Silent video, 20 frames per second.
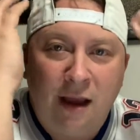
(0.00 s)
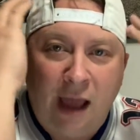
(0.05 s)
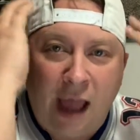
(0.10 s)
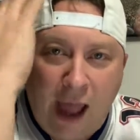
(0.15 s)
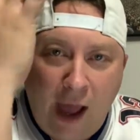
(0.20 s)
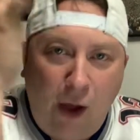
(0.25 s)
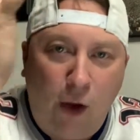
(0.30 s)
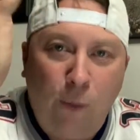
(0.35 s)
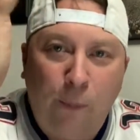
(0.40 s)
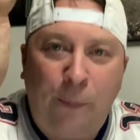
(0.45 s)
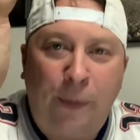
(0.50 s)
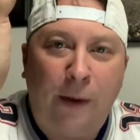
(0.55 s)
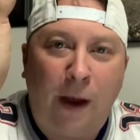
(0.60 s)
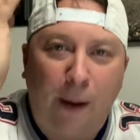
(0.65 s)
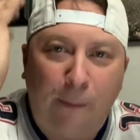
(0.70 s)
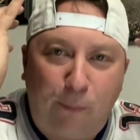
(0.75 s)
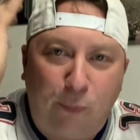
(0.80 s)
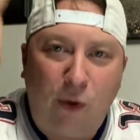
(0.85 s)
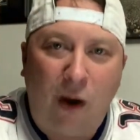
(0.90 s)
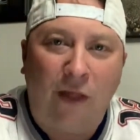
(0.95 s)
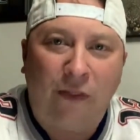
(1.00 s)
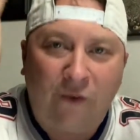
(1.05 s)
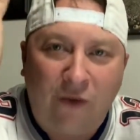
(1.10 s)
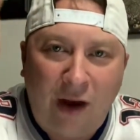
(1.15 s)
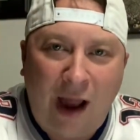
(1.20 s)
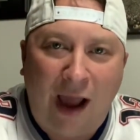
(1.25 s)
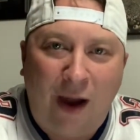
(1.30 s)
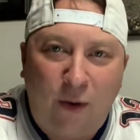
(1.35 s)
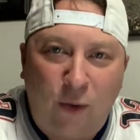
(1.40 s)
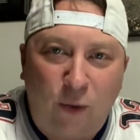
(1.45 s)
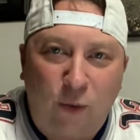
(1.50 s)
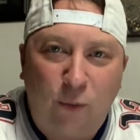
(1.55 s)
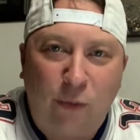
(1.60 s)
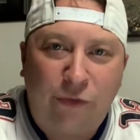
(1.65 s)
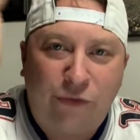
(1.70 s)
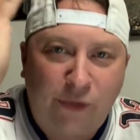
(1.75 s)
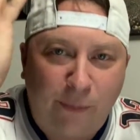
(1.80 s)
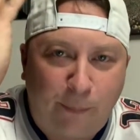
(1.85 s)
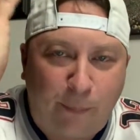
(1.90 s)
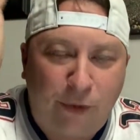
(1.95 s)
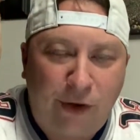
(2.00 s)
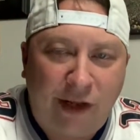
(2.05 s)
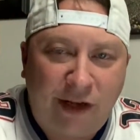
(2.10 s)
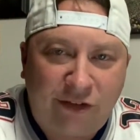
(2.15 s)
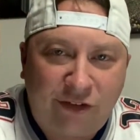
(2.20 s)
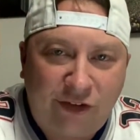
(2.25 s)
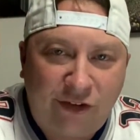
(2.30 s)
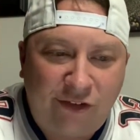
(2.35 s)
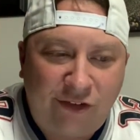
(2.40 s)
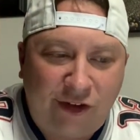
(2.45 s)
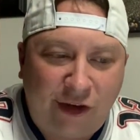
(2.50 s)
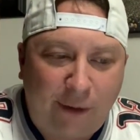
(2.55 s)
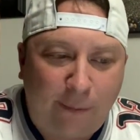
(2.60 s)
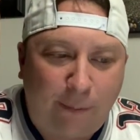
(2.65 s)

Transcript: Help a brother out with some predictions here,